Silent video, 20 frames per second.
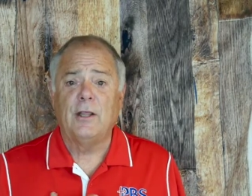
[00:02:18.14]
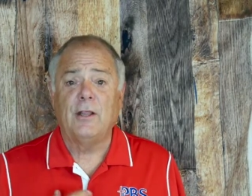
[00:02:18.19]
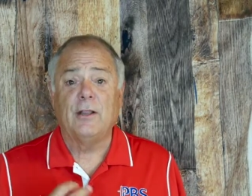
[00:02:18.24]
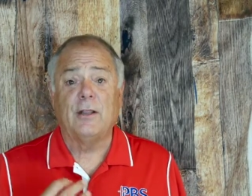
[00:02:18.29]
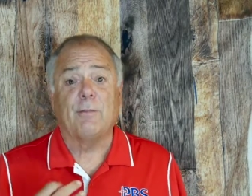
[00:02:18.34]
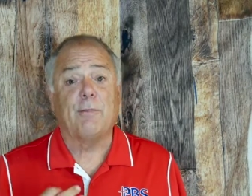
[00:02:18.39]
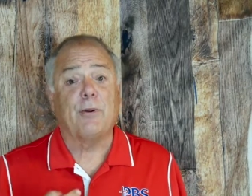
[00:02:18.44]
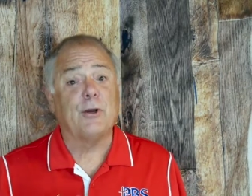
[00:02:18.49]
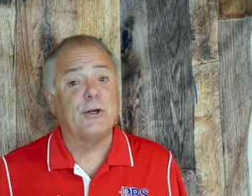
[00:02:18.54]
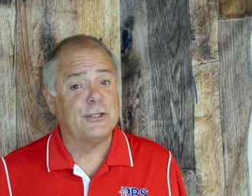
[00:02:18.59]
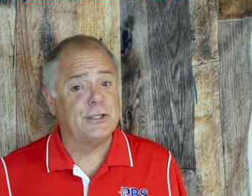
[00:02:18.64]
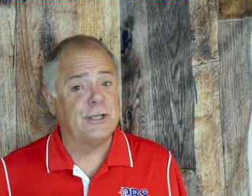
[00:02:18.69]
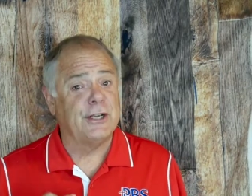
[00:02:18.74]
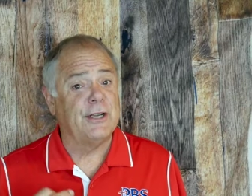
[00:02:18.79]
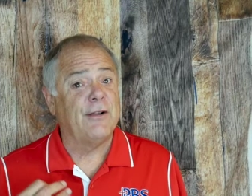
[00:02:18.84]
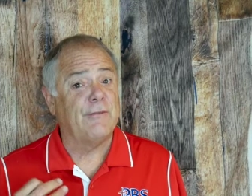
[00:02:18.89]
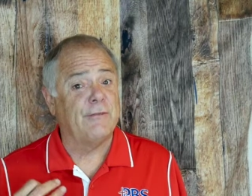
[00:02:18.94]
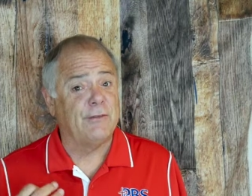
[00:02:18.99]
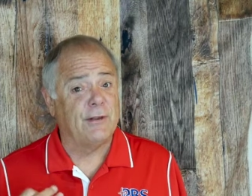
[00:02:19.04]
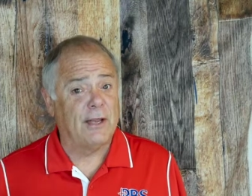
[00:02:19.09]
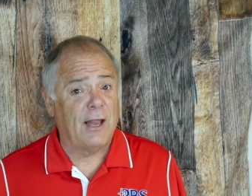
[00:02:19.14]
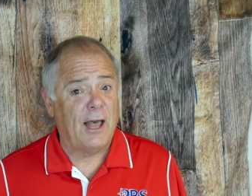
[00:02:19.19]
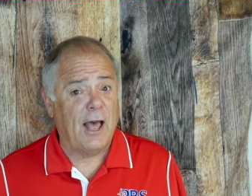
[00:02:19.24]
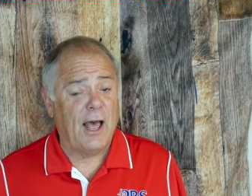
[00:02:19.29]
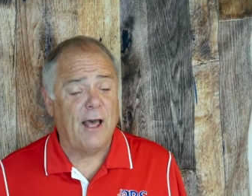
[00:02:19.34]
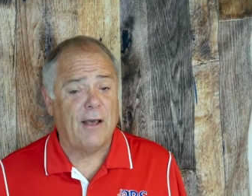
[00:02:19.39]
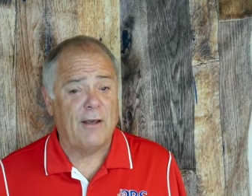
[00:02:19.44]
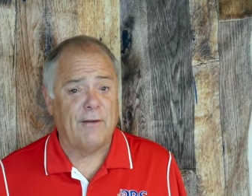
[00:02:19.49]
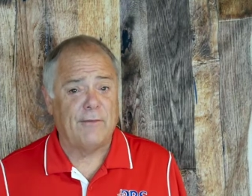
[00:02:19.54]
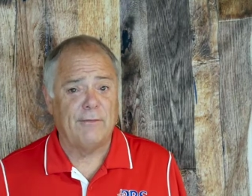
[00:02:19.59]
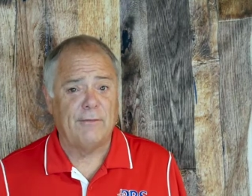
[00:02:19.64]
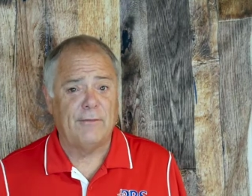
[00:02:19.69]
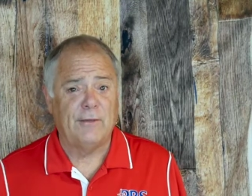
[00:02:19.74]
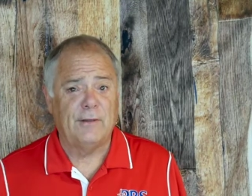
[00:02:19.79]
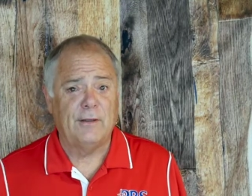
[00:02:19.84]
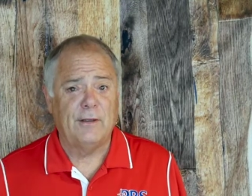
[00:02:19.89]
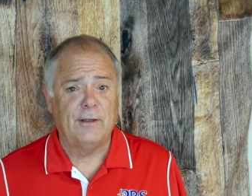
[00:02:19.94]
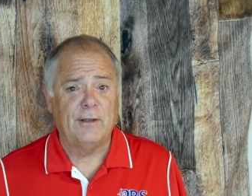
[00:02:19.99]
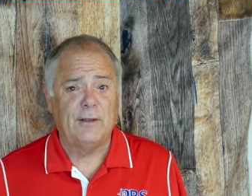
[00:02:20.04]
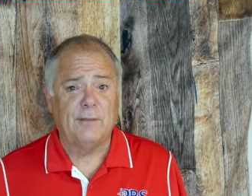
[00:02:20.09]
the person of love
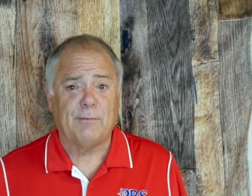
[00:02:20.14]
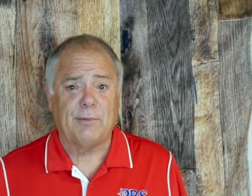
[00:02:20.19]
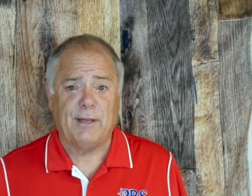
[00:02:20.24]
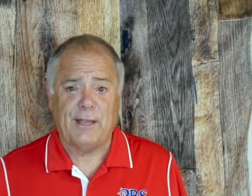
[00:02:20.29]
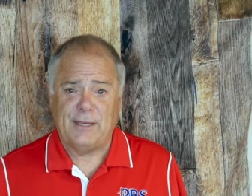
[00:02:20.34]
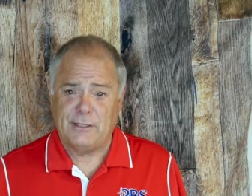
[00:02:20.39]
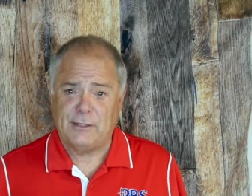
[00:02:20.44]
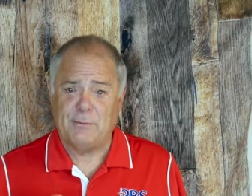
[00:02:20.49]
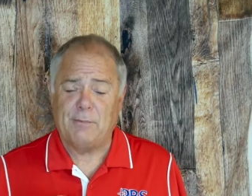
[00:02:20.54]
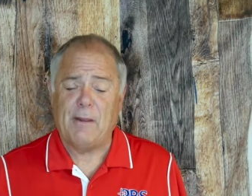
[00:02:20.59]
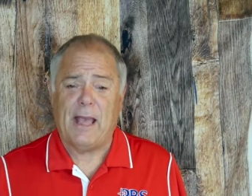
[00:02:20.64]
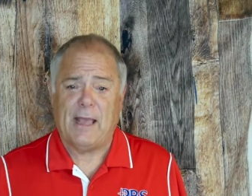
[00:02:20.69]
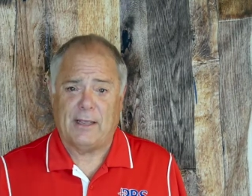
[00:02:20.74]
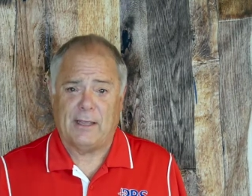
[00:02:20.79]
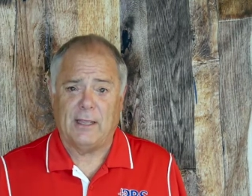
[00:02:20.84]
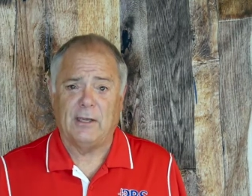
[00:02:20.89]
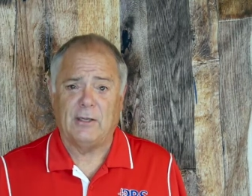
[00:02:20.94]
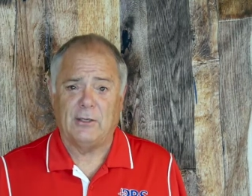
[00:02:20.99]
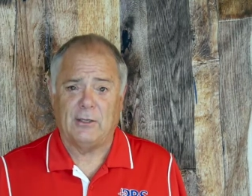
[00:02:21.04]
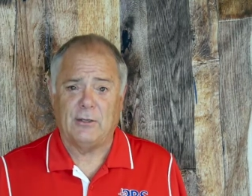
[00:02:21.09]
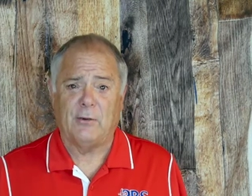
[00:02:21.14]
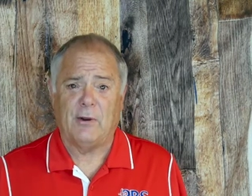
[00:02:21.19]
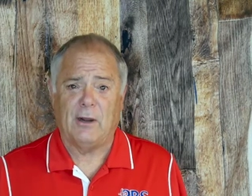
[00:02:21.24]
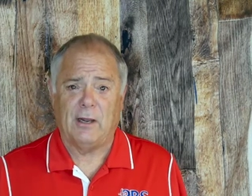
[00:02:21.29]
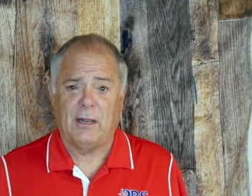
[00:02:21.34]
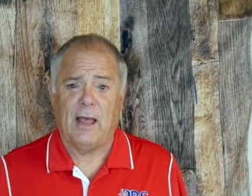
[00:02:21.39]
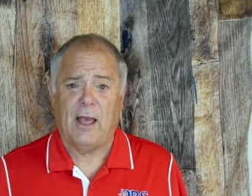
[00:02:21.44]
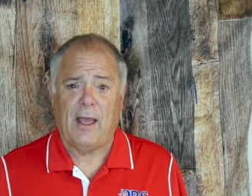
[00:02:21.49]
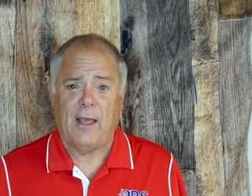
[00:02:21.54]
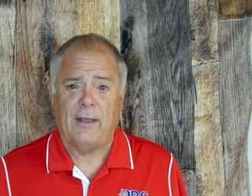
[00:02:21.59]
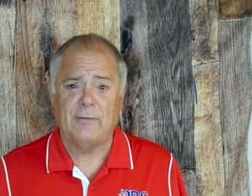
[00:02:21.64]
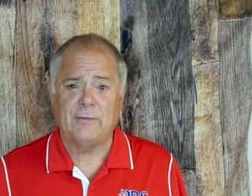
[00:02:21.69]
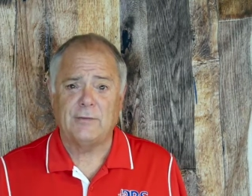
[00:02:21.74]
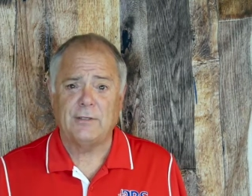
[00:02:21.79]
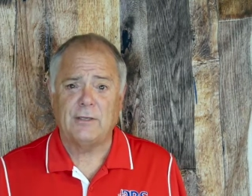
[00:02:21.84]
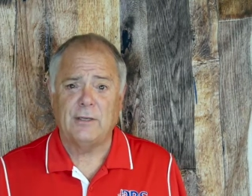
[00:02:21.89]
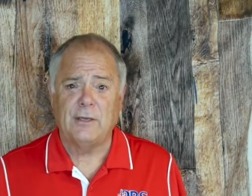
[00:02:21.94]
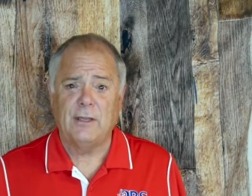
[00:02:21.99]
placed back into our lives.